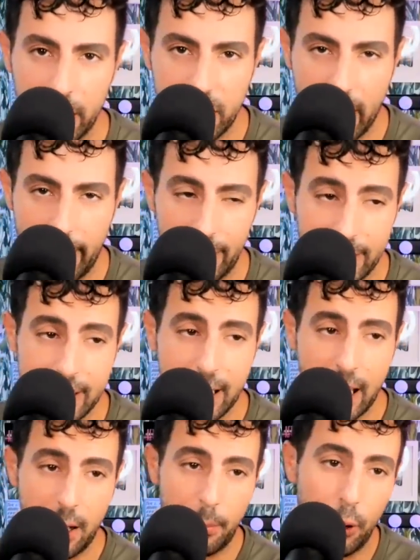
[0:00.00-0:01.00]
shout out to
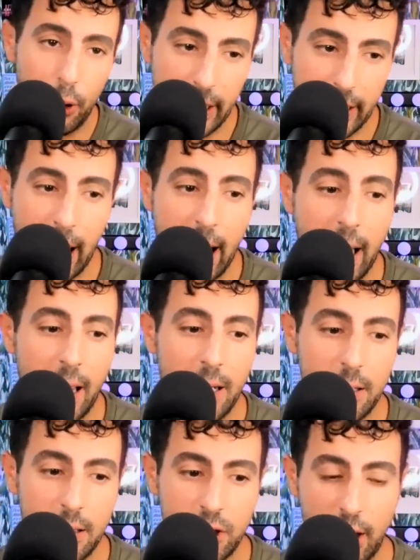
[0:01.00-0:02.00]
Donna Bowling
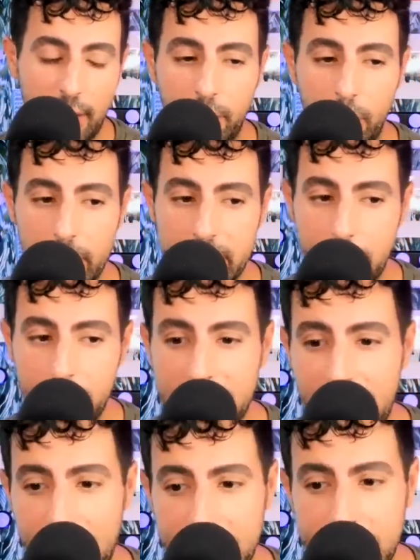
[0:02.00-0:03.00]
and Jeff Lewis
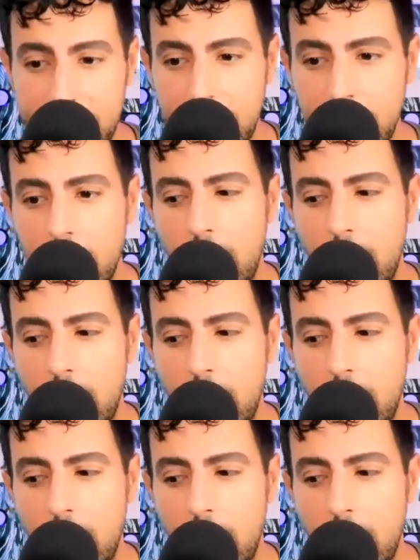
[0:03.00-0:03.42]
Obsessed.